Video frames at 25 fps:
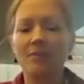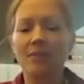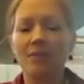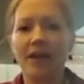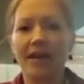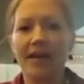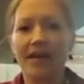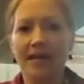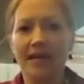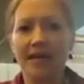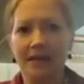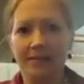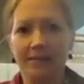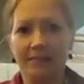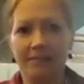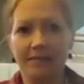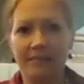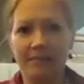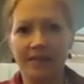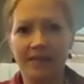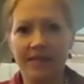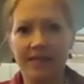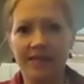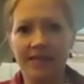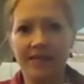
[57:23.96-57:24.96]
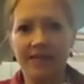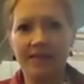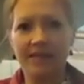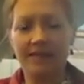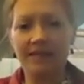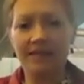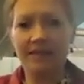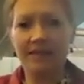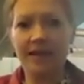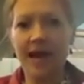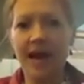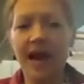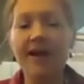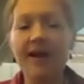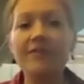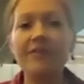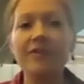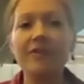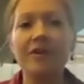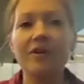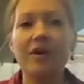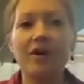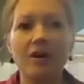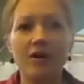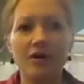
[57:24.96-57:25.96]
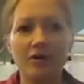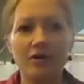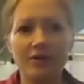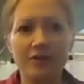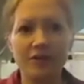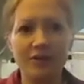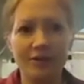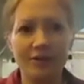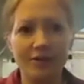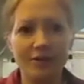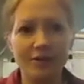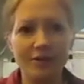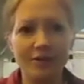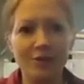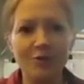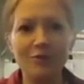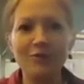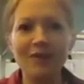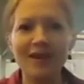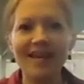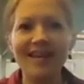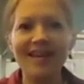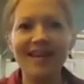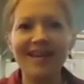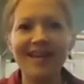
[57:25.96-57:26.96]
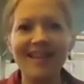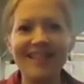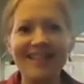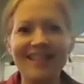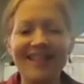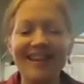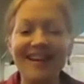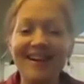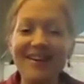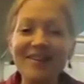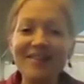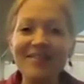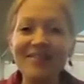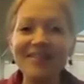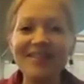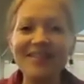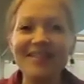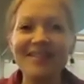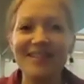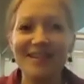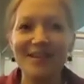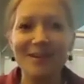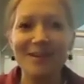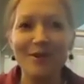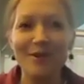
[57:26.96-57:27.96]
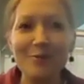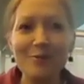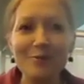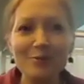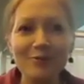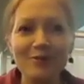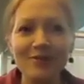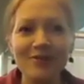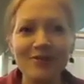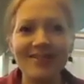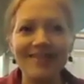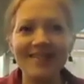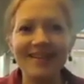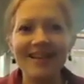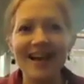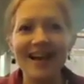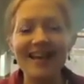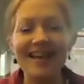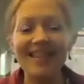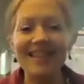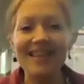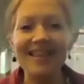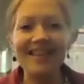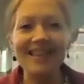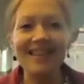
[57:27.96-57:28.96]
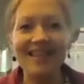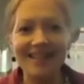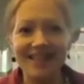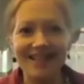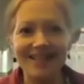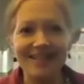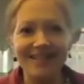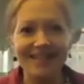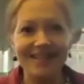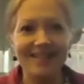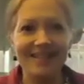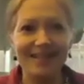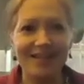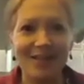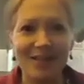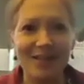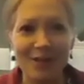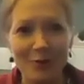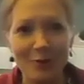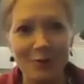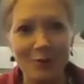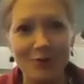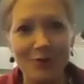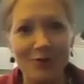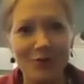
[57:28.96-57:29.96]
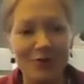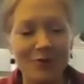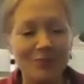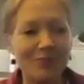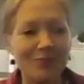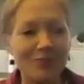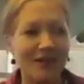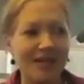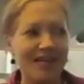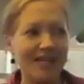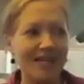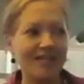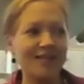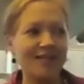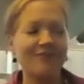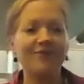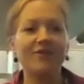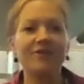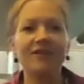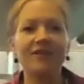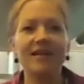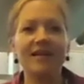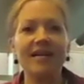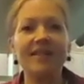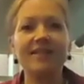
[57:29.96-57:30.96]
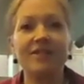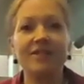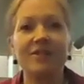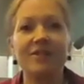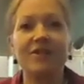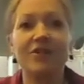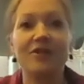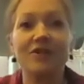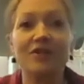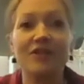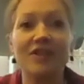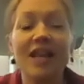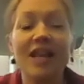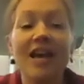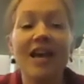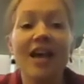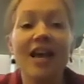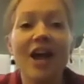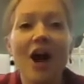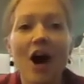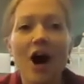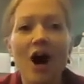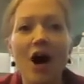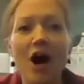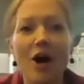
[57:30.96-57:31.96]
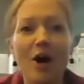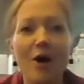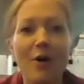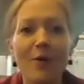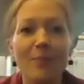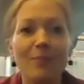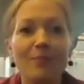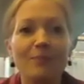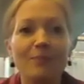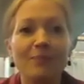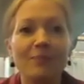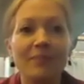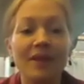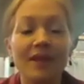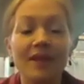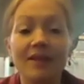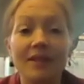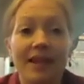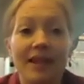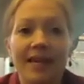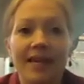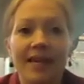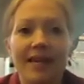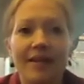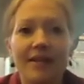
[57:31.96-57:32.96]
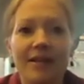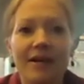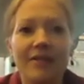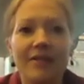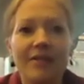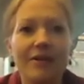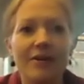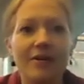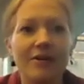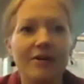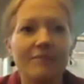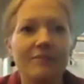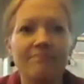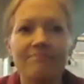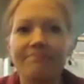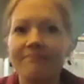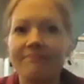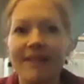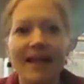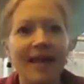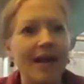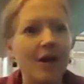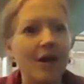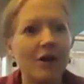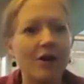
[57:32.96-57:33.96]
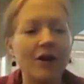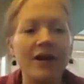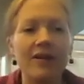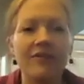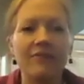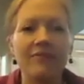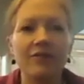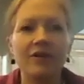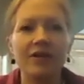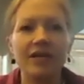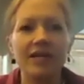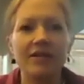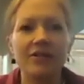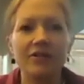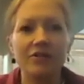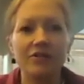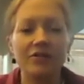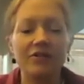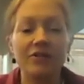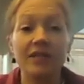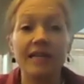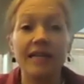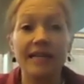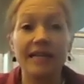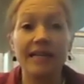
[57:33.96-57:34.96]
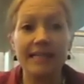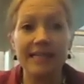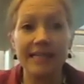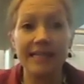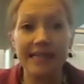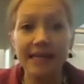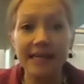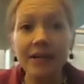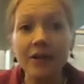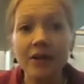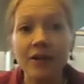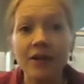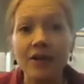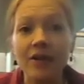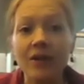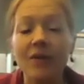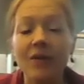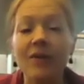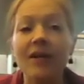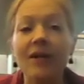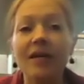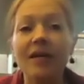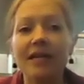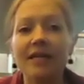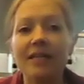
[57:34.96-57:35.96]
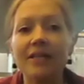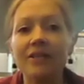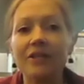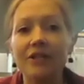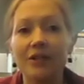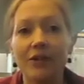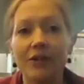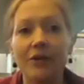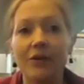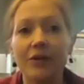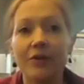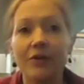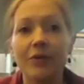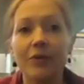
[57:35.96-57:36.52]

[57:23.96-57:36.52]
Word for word: like these avatars. So like there is a huge, I think that this is a huge place for dancers, like another area for dancers to consider going into.